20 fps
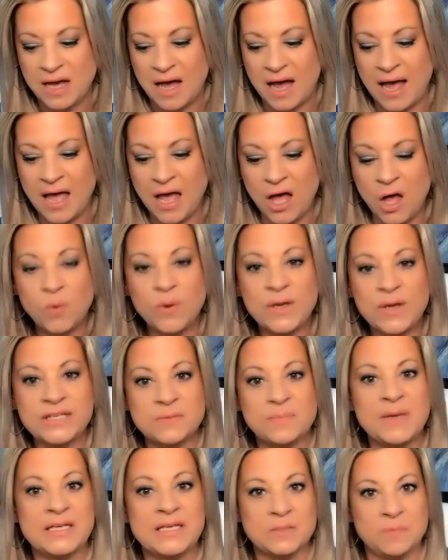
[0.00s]
I
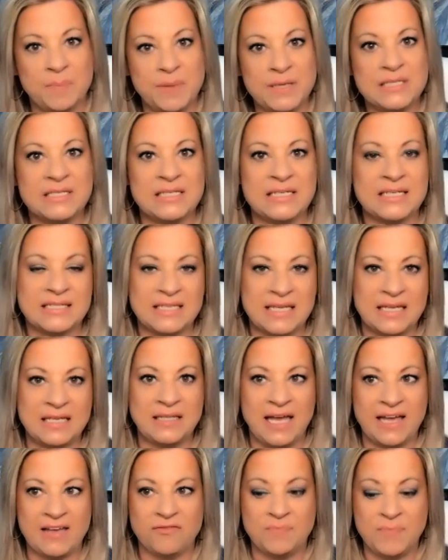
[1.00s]
always mix business and
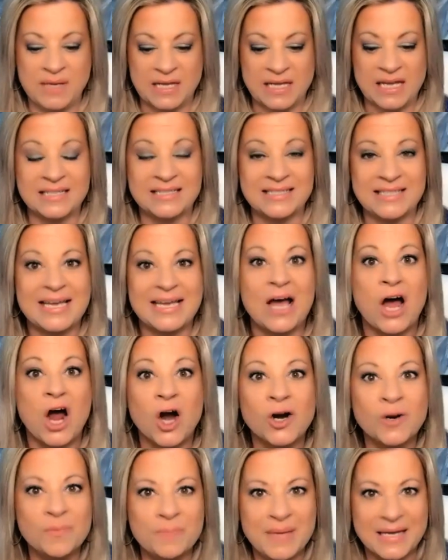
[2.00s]
life because they
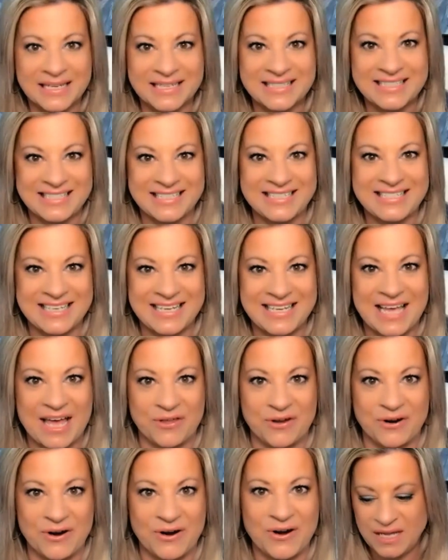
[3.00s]
are mixed
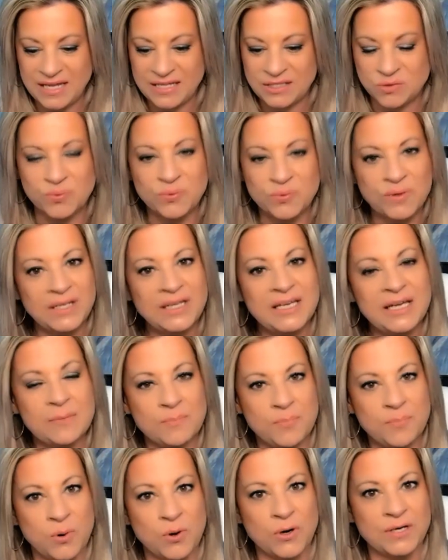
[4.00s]
together. It's really
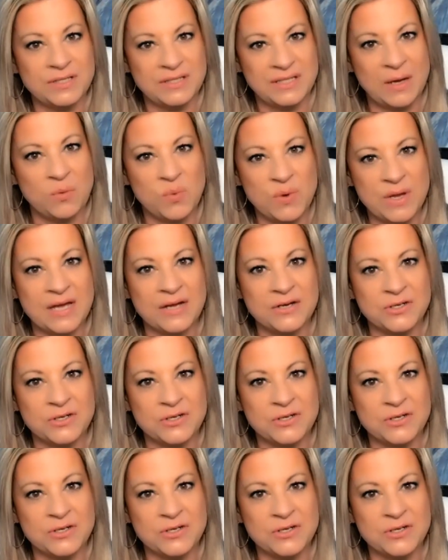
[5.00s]
important that we